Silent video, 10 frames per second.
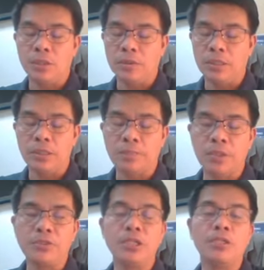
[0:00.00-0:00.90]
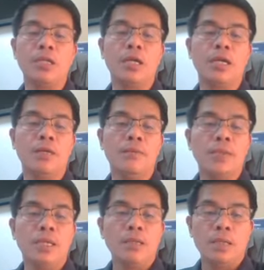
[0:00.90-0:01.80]
in a particular
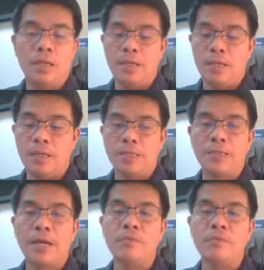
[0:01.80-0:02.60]
time